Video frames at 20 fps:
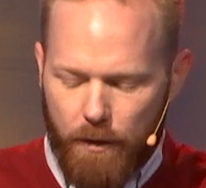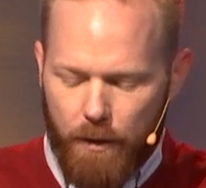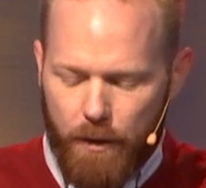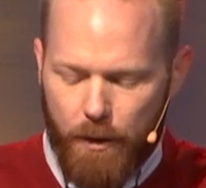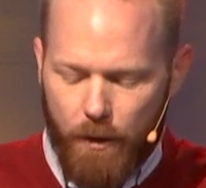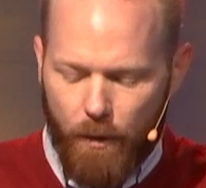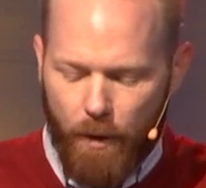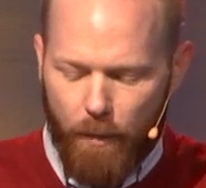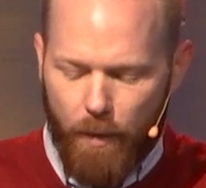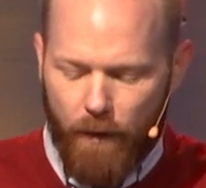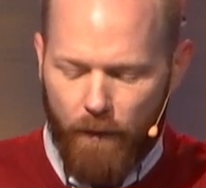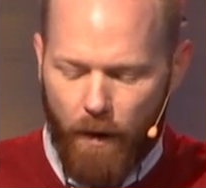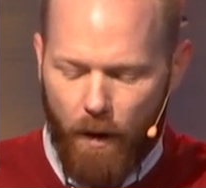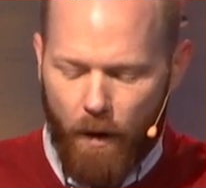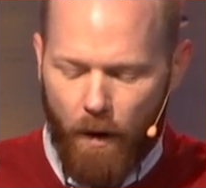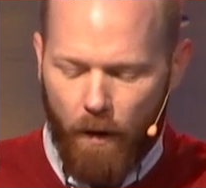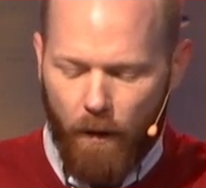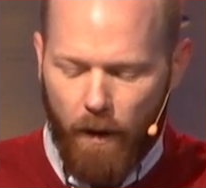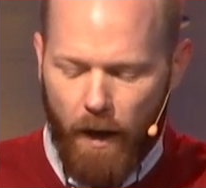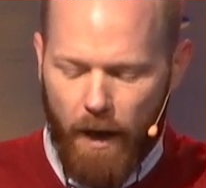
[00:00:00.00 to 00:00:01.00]
are you above
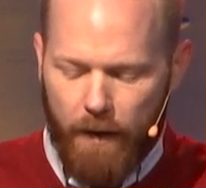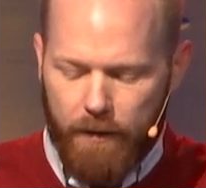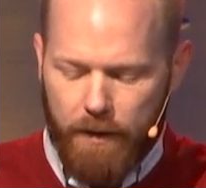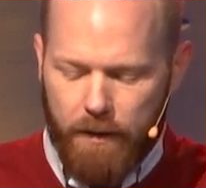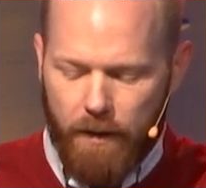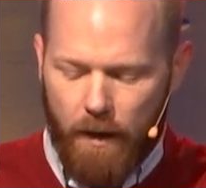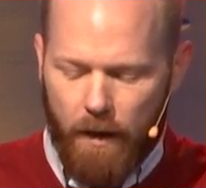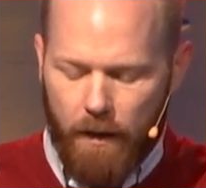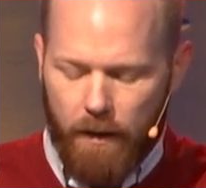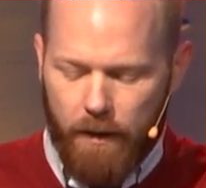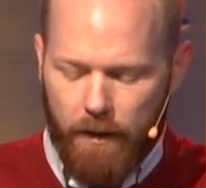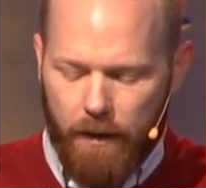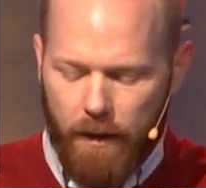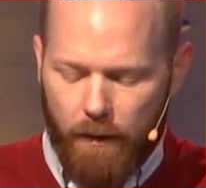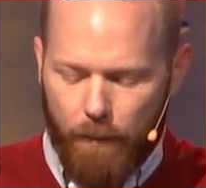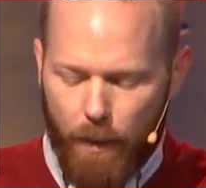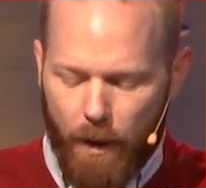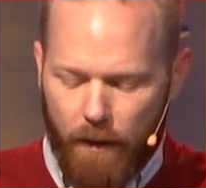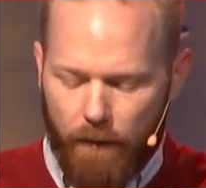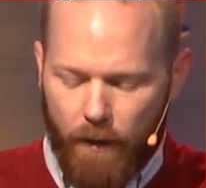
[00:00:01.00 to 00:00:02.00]
all livestock and
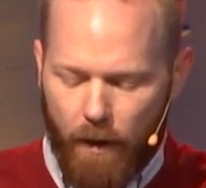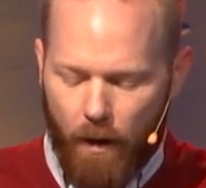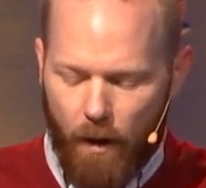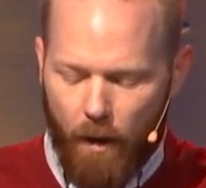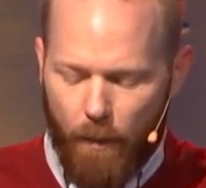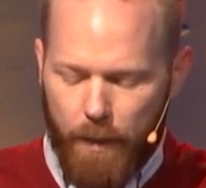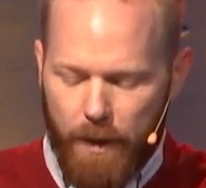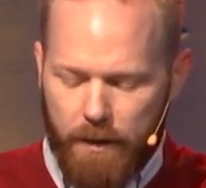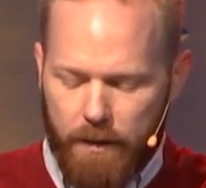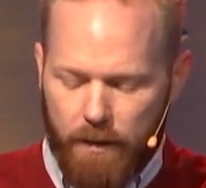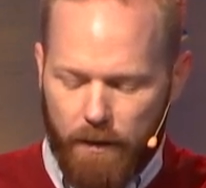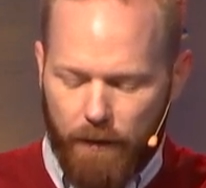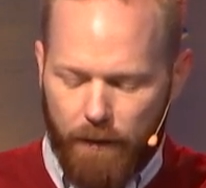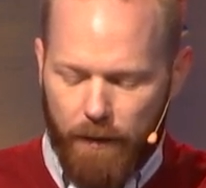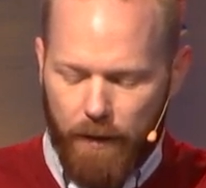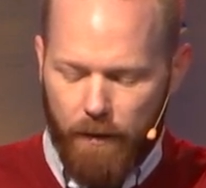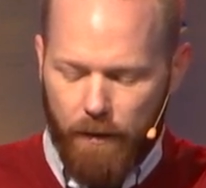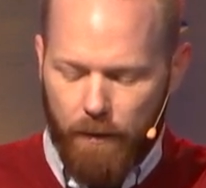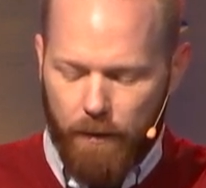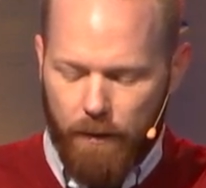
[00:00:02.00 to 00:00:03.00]
above all beasts of the
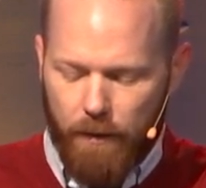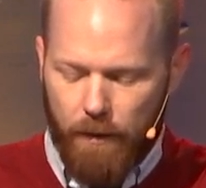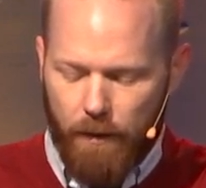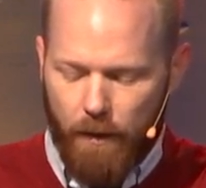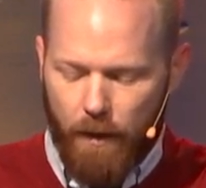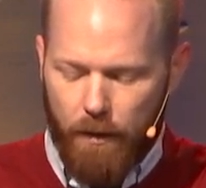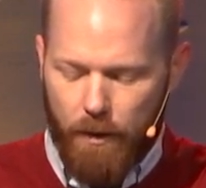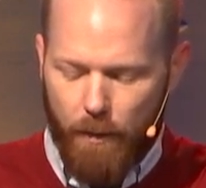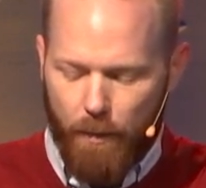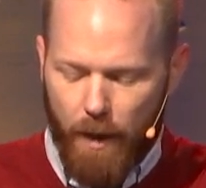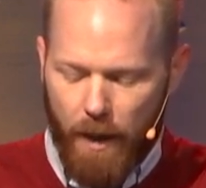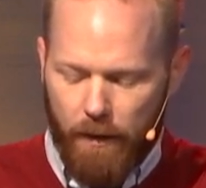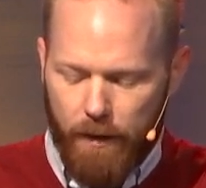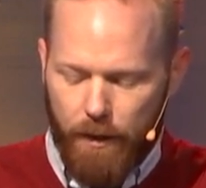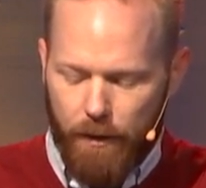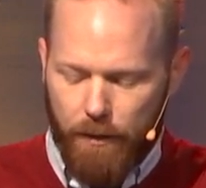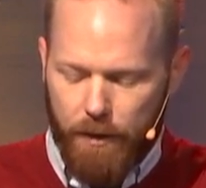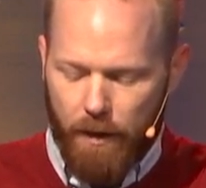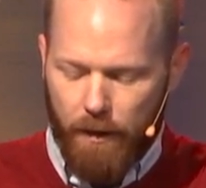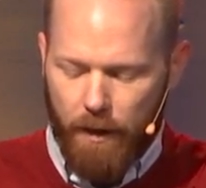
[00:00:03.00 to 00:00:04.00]
field. On your belly
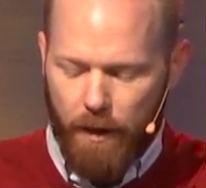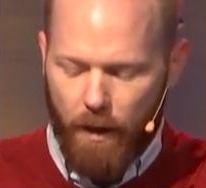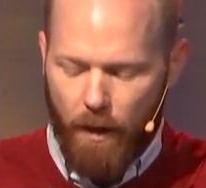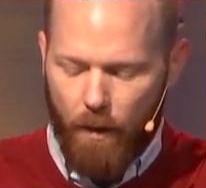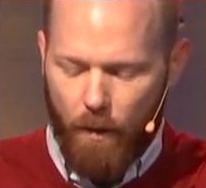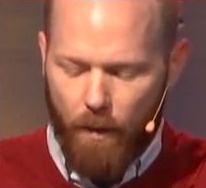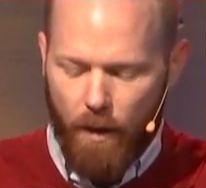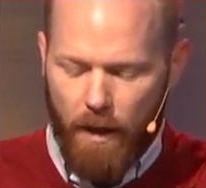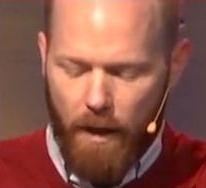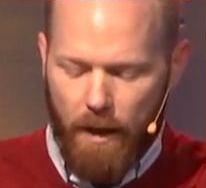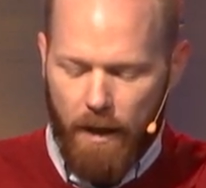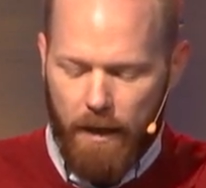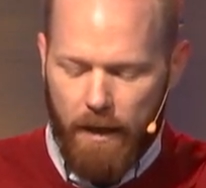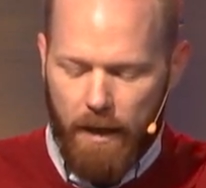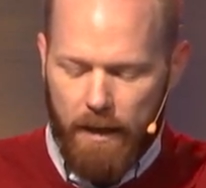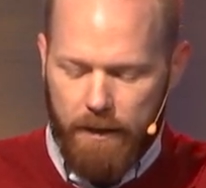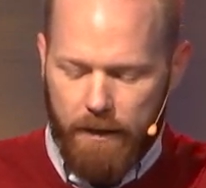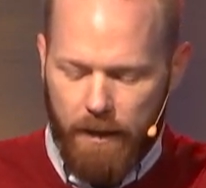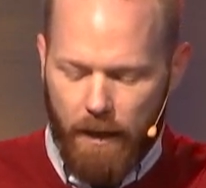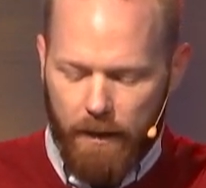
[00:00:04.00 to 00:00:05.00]
you shall go,
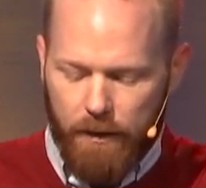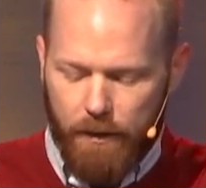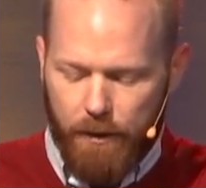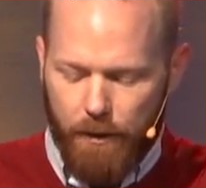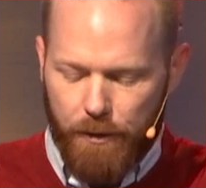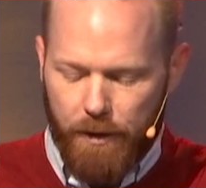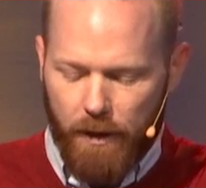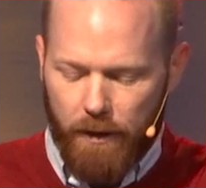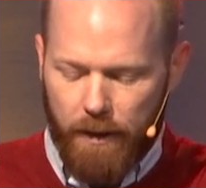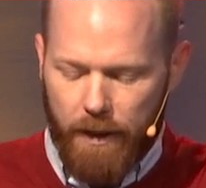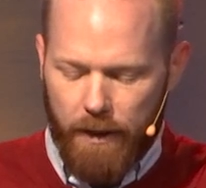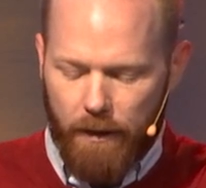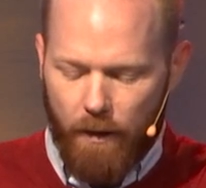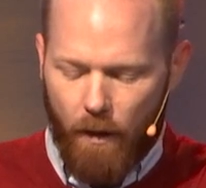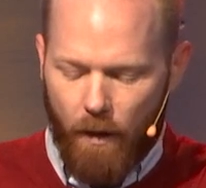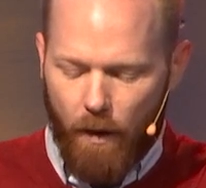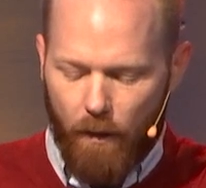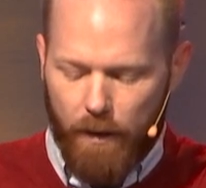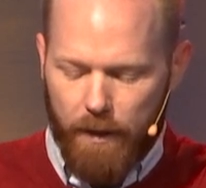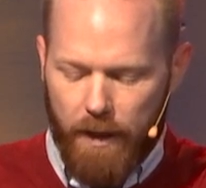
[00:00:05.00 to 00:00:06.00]
and dust you shall eat
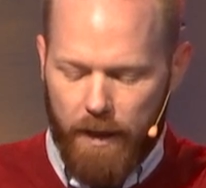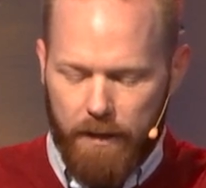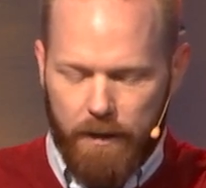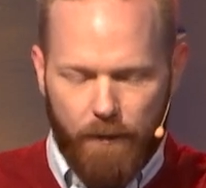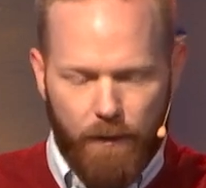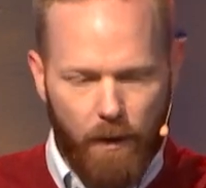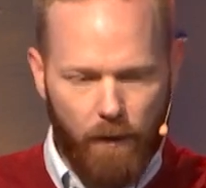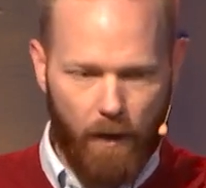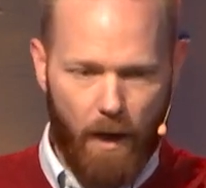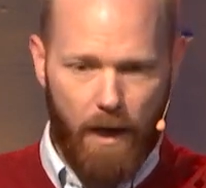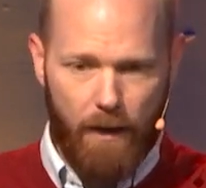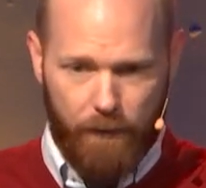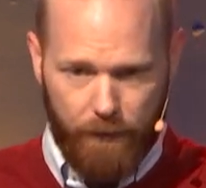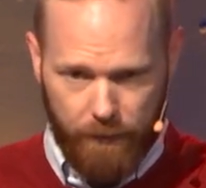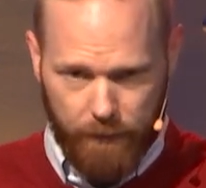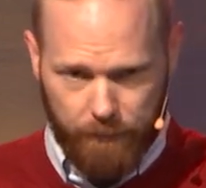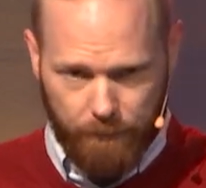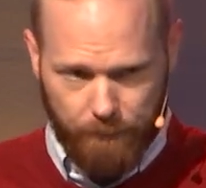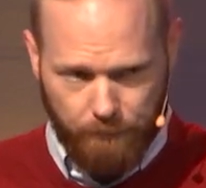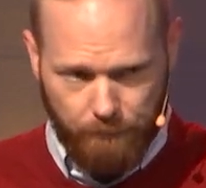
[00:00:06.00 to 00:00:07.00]
all the days of your life.'"